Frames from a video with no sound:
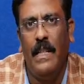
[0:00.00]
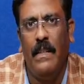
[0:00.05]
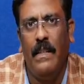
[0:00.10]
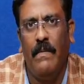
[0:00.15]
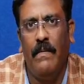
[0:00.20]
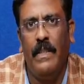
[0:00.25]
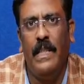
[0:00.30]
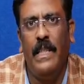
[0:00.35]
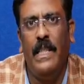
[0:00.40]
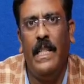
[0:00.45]

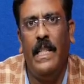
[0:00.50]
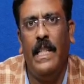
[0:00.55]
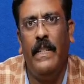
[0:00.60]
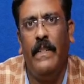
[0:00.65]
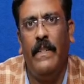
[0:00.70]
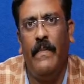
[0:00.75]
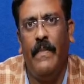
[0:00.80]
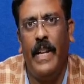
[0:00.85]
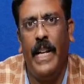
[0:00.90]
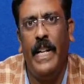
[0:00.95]
with the
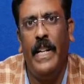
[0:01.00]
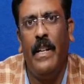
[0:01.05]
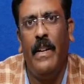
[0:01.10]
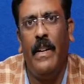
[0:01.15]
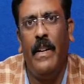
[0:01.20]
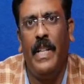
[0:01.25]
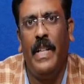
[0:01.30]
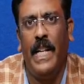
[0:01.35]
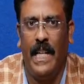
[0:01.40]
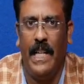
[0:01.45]
weight
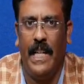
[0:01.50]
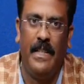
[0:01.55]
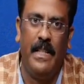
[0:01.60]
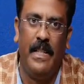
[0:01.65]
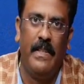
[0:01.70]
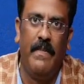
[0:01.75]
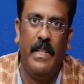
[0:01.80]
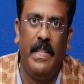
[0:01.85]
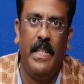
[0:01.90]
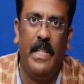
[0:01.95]
of the
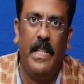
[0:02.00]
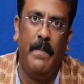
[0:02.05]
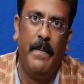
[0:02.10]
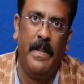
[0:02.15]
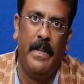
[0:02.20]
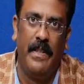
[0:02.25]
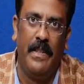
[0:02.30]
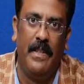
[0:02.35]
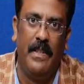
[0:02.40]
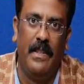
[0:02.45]
edges which is
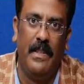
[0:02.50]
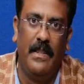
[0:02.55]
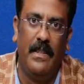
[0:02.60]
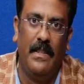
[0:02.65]
present.